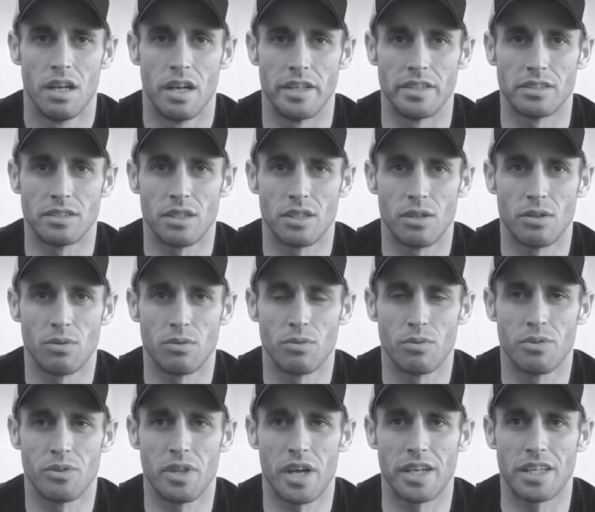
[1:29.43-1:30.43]
And so
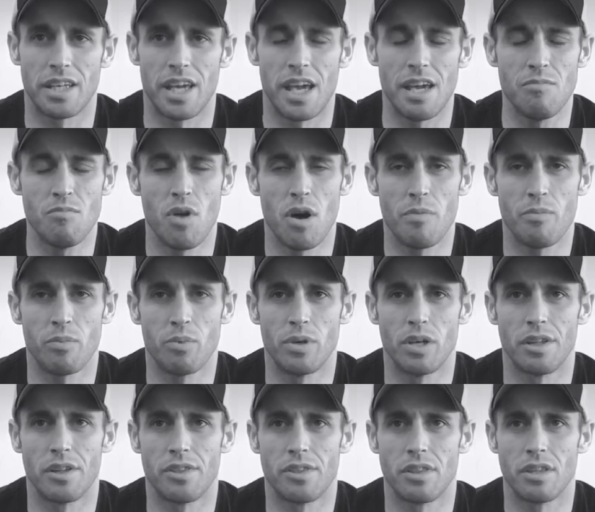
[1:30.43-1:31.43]
I came up
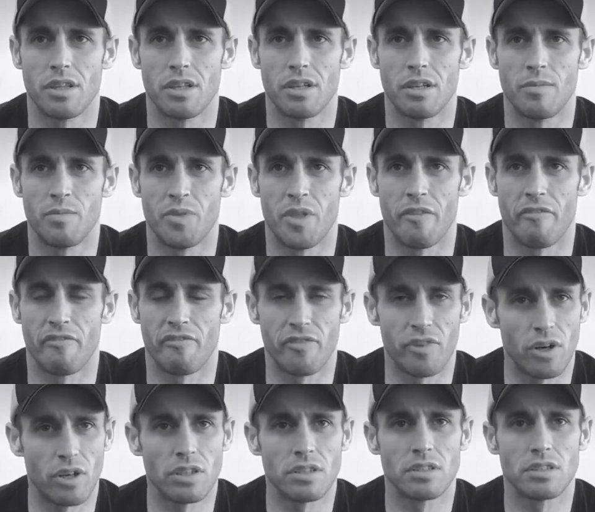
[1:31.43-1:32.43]
with the
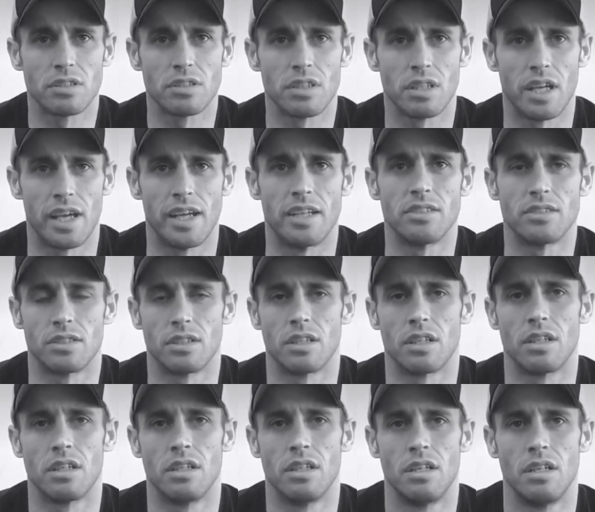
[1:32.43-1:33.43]
first
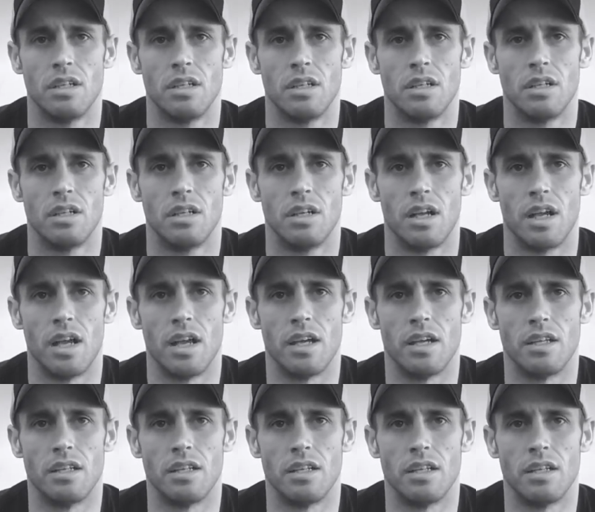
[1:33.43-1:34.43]
answer,
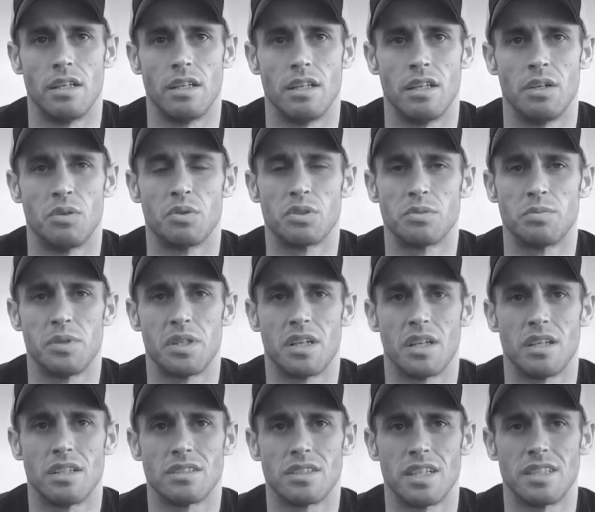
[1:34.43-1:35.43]
and it was
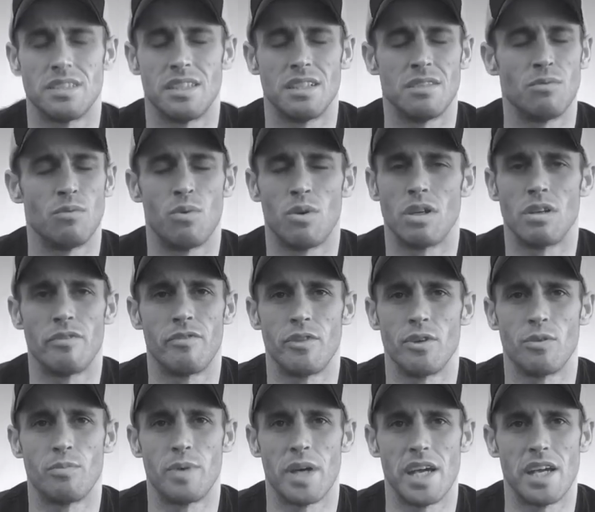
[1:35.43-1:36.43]
because I didn't want to
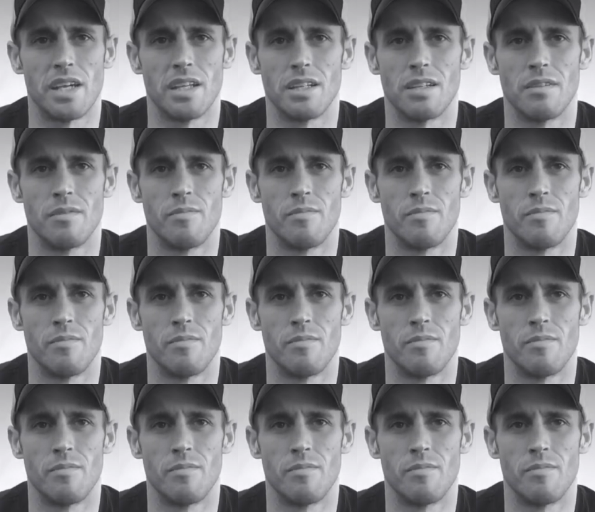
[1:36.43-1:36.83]
feel pain.